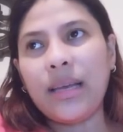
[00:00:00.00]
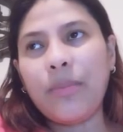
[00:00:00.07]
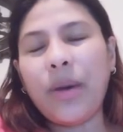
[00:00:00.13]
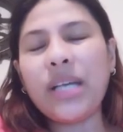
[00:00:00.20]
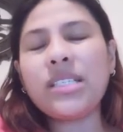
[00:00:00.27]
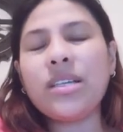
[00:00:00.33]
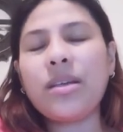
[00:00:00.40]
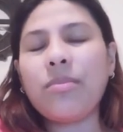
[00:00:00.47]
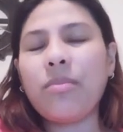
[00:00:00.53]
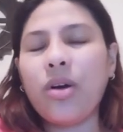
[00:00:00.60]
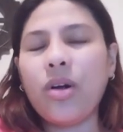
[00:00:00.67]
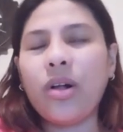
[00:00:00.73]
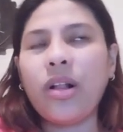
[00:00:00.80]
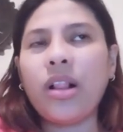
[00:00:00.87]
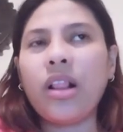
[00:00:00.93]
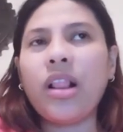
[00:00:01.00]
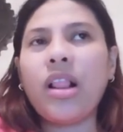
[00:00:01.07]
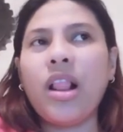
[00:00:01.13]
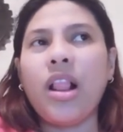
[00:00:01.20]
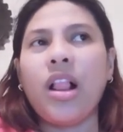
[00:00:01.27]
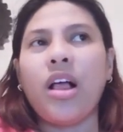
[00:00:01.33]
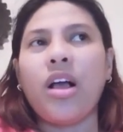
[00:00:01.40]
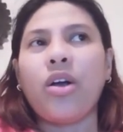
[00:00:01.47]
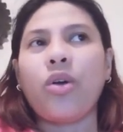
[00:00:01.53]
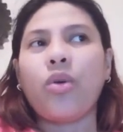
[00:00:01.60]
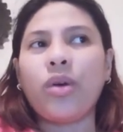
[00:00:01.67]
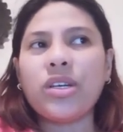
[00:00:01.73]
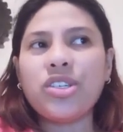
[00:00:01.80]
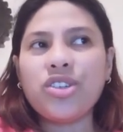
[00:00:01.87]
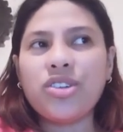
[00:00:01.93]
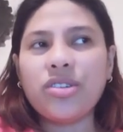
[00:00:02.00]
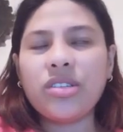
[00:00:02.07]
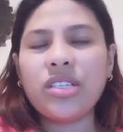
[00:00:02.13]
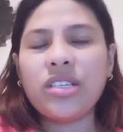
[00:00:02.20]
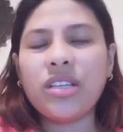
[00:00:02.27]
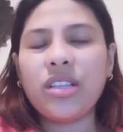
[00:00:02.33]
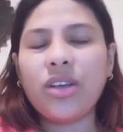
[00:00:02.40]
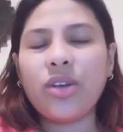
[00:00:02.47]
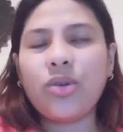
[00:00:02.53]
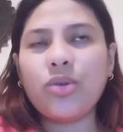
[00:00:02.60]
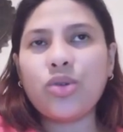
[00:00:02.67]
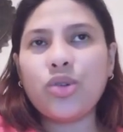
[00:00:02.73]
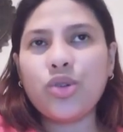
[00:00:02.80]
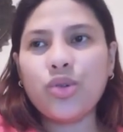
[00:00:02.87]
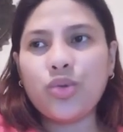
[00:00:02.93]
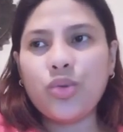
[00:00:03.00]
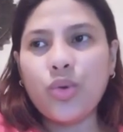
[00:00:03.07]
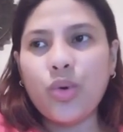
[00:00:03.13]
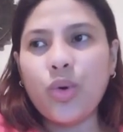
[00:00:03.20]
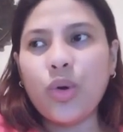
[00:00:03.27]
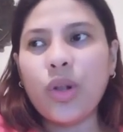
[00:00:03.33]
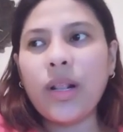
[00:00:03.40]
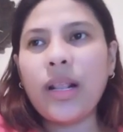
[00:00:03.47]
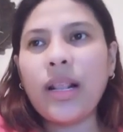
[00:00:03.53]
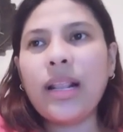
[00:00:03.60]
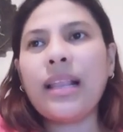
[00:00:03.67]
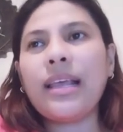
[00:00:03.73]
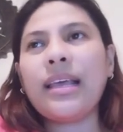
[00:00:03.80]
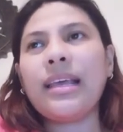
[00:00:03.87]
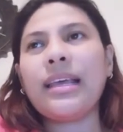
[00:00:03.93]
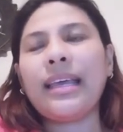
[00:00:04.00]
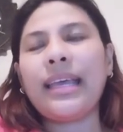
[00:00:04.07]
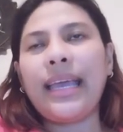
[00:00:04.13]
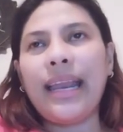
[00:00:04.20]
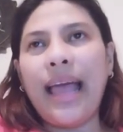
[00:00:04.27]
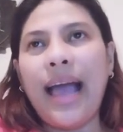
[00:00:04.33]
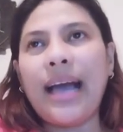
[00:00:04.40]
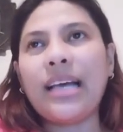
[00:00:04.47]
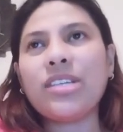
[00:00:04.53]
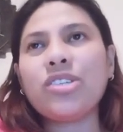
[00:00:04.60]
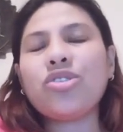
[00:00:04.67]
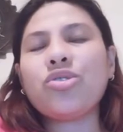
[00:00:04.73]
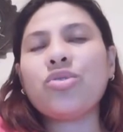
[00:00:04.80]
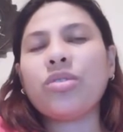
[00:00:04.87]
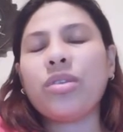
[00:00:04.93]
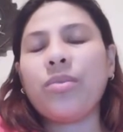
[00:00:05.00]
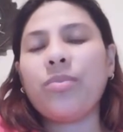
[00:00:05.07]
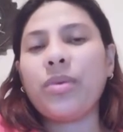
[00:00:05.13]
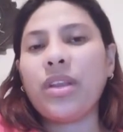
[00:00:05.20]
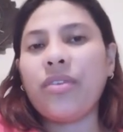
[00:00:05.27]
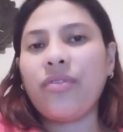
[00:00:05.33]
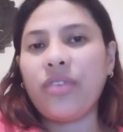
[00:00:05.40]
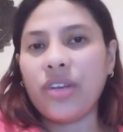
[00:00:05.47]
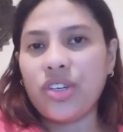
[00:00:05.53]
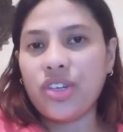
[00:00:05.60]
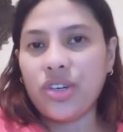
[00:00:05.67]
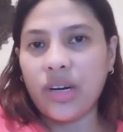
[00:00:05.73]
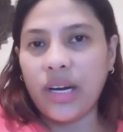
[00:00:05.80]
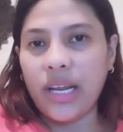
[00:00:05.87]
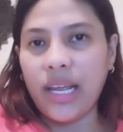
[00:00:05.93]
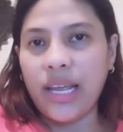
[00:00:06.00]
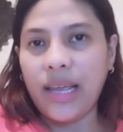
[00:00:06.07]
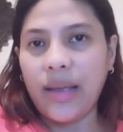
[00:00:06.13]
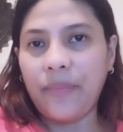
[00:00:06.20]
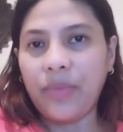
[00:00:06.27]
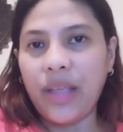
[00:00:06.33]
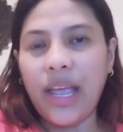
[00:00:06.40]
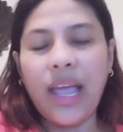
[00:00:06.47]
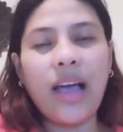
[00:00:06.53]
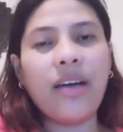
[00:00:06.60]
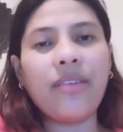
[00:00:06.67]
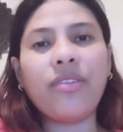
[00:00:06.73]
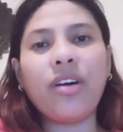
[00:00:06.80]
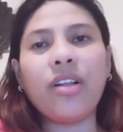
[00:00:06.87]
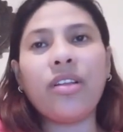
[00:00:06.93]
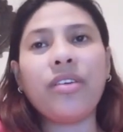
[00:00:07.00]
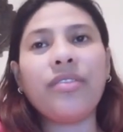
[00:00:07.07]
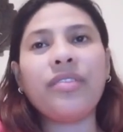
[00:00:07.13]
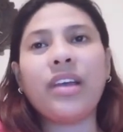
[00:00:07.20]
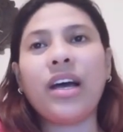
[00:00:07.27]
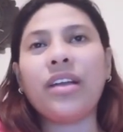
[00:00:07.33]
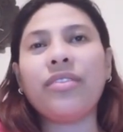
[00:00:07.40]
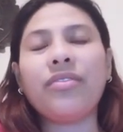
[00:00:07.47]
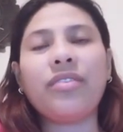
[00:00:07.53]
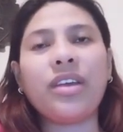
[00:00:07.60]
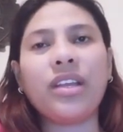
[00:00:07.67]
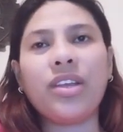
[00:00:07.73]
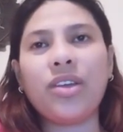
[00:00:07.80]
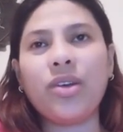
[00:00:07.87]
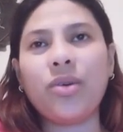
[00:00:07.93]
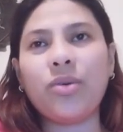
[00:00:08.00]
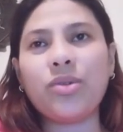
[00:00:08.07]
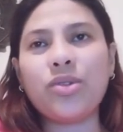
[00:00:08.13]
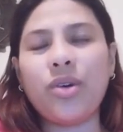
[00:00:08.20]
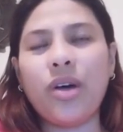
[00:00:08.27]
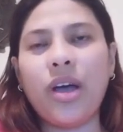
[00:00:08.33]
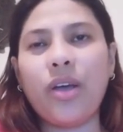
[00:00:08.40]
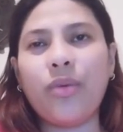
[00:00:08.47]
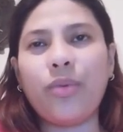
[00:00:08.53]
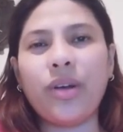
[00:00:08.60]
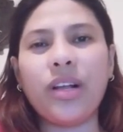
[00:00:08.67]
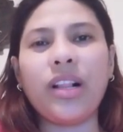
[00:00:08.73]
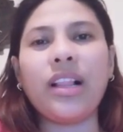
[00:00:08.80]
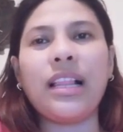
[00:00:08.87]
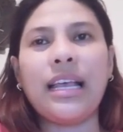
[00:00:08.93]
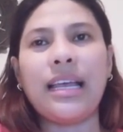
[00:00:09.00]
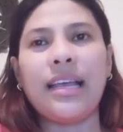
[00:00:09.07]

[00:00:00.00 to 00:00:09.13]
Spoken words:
possible questions that the consul can ask to the beneficiary. I have all of that video, so I will